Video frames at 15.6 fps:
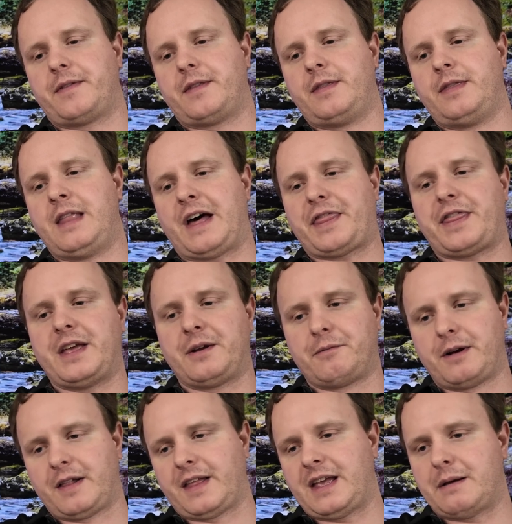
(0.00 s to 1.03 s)
nothing
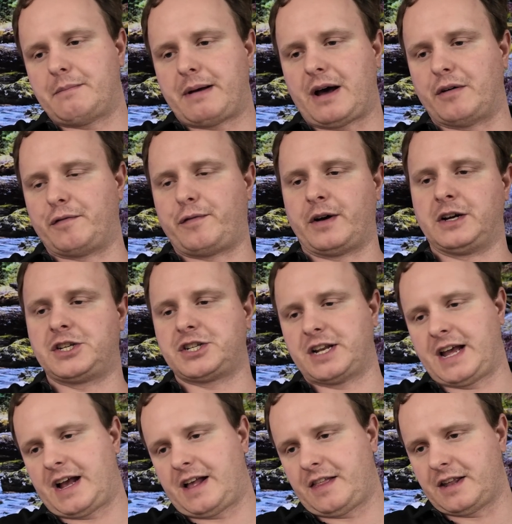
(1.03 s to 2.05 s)
really about
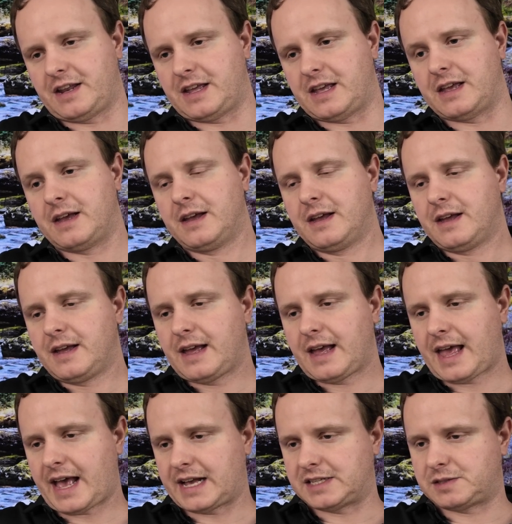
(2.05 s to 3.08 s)
functionality
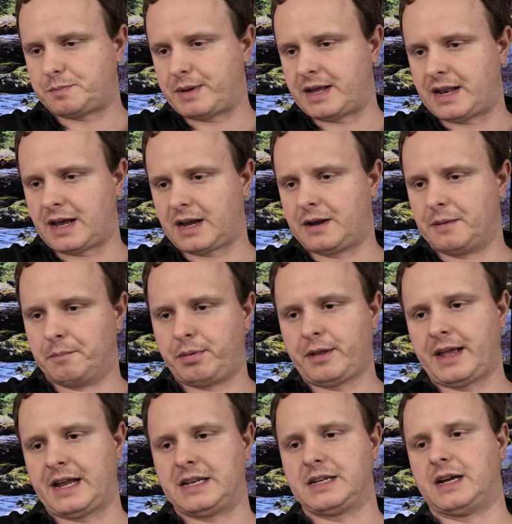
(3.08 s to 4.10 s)
has been a
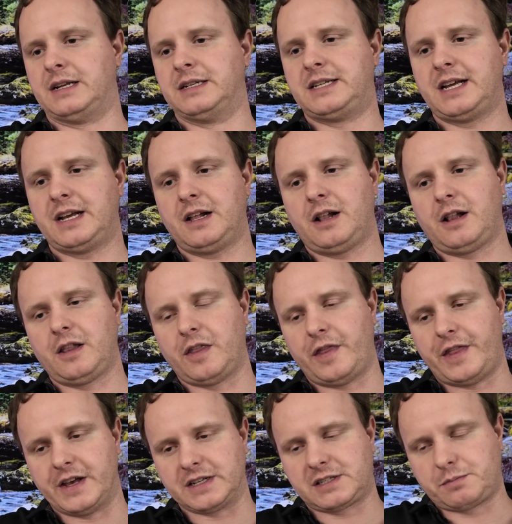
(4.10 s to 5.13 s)
complaint until
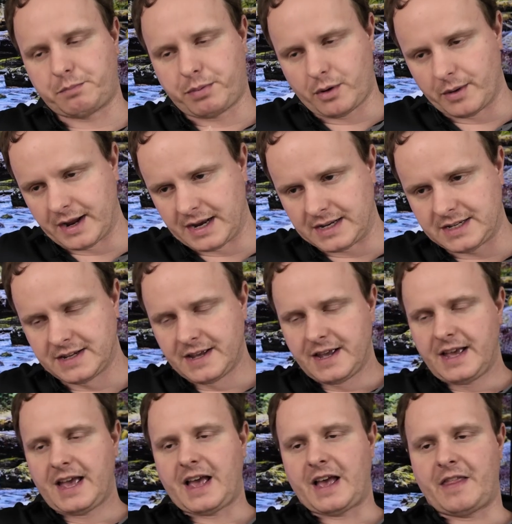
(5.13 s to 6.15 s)
this point,
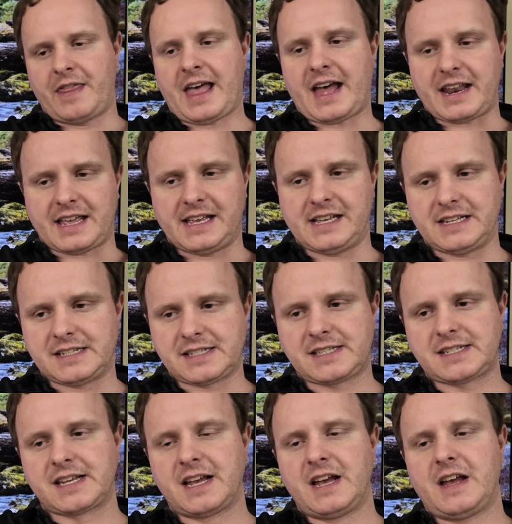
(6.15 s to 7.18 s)
and that
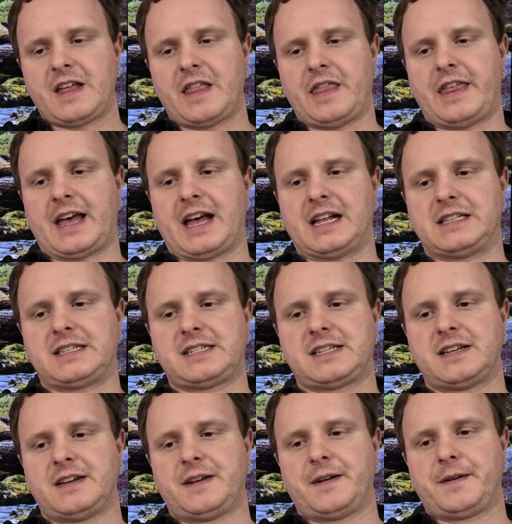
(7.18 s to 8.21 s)
is that
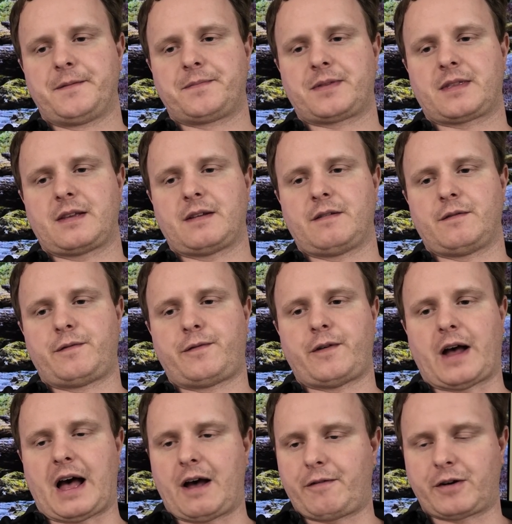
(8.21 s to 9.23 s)

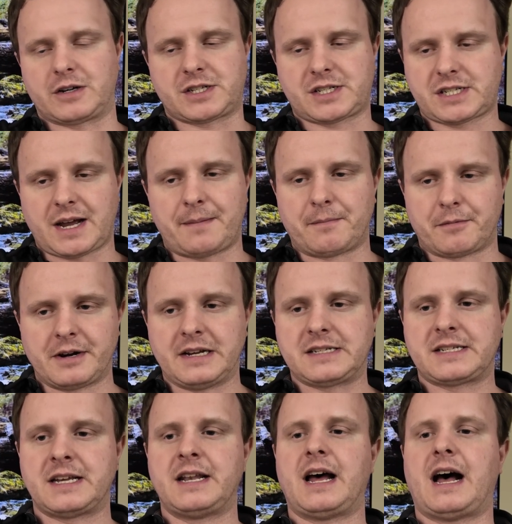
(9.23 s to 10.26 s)
for some
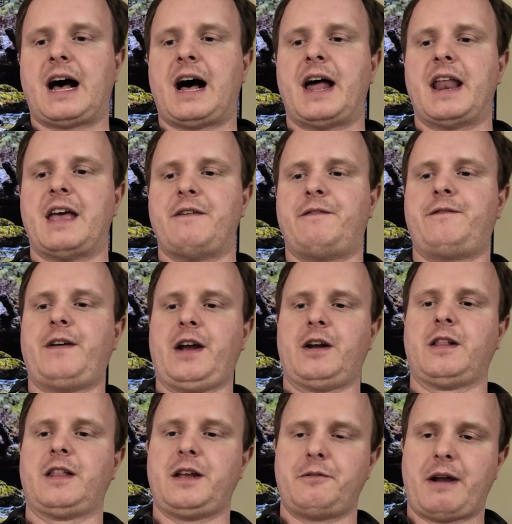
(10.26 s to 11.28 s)
reason on a
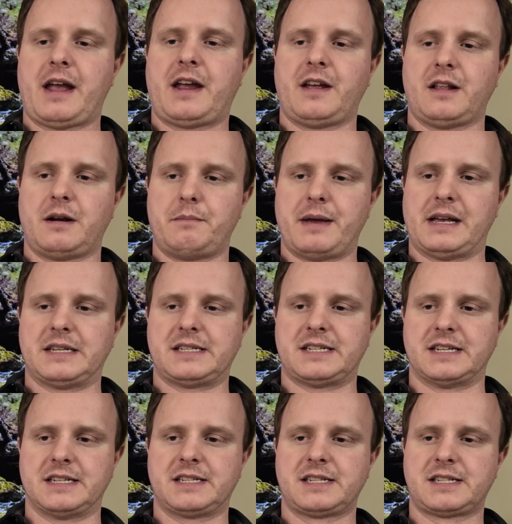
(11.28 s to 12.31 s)
fairly regular
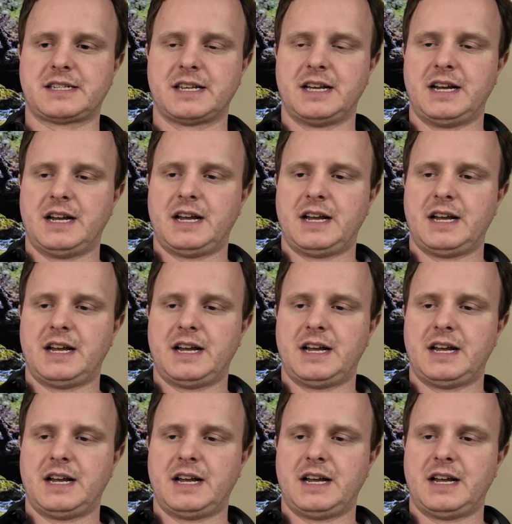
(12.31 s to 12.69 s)
basis,